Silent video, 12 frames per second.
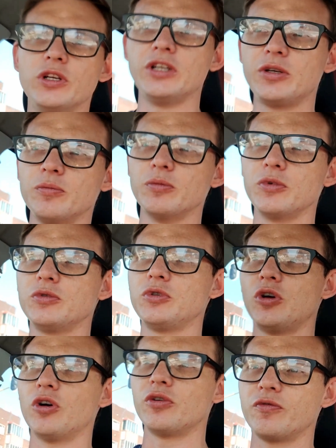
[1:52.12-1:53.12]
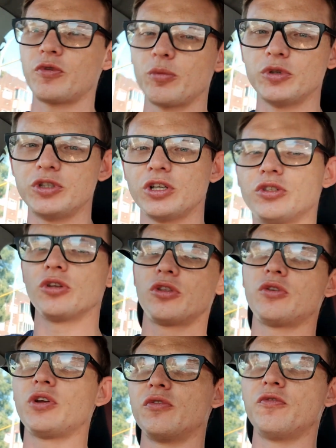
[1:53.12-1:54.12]
leak gone from injector
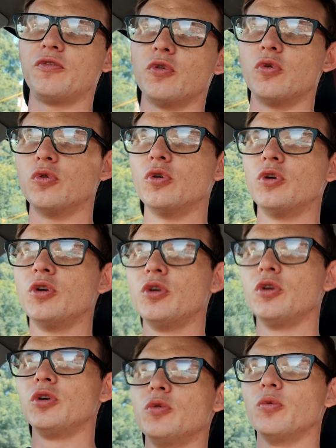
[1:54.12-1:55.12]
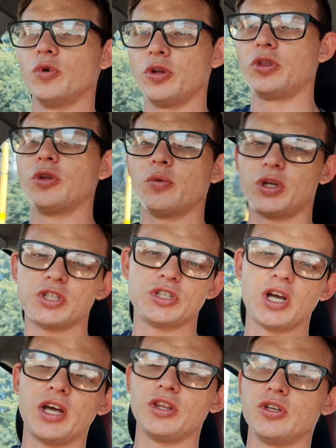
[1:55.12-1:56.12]
3 and 4 with, once
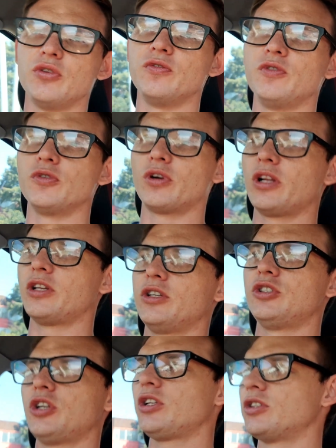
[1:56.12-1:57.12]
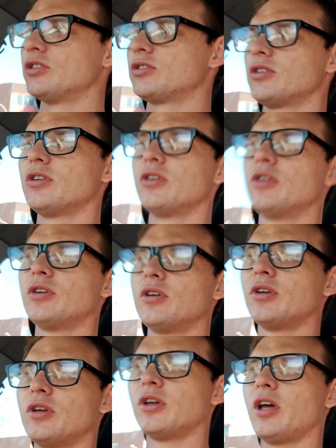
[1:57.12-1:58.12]
again, the new fuel rail and injectors.
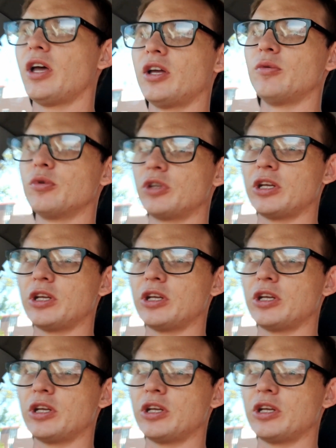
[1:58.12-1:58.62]
And with